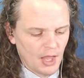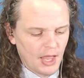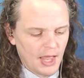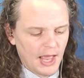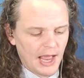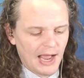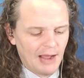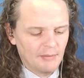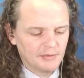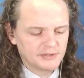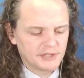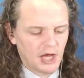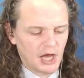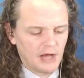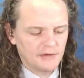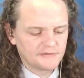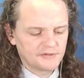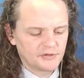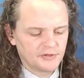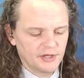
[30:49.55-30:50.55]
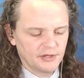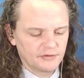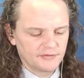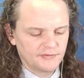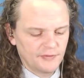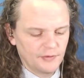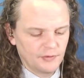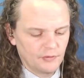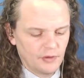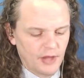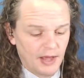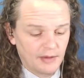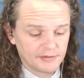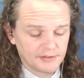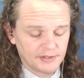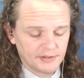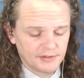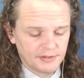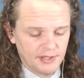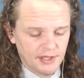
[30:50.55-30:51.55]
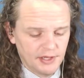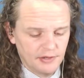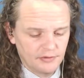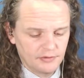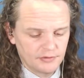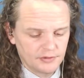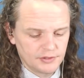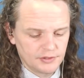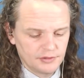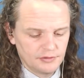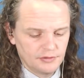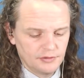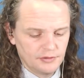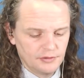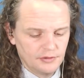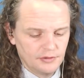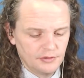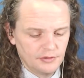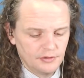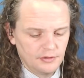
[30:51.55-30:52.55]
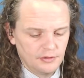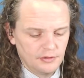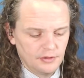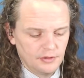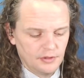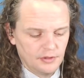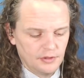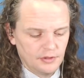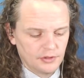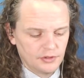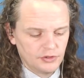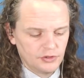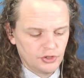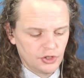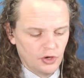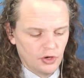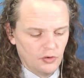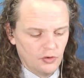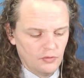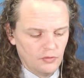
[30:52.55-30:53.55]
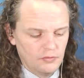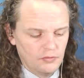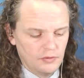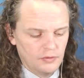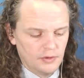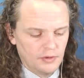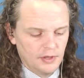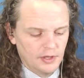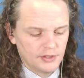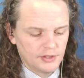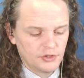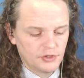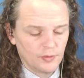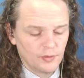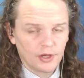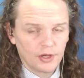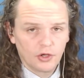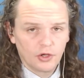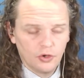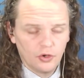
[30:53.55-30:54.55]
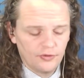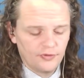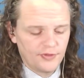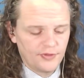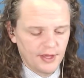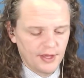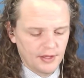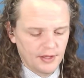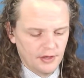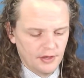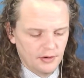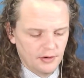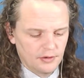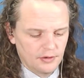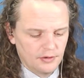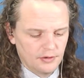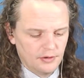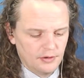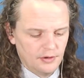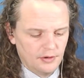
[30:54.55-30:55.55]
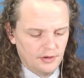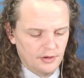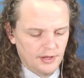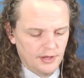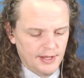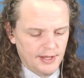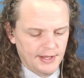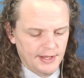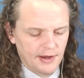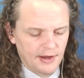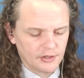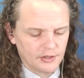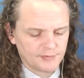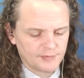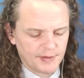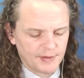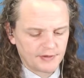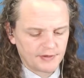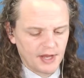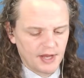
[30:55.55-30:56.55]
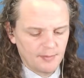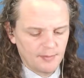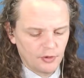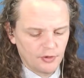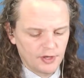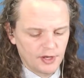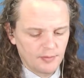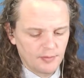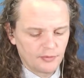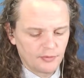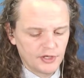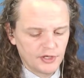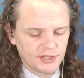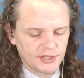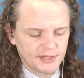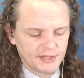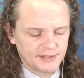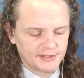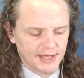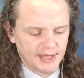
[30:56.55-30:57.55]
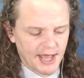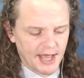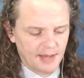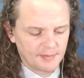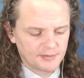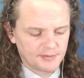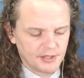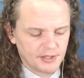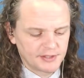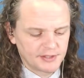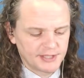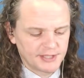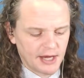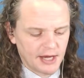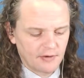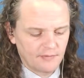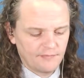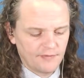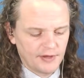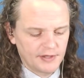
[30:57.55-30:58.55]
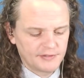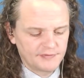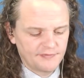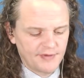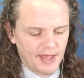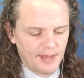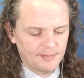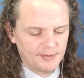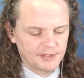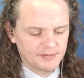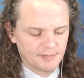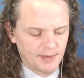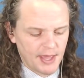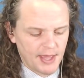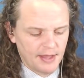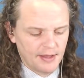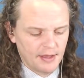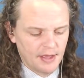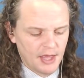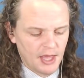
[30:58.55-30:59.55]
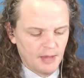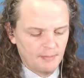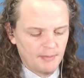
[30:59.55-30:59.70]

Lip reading: I was at Officer Diller's funeral. I was in tears. Joe is doing a good thing here. He cares about the neighborhood. He appreciates the cops and the sacrifice families make.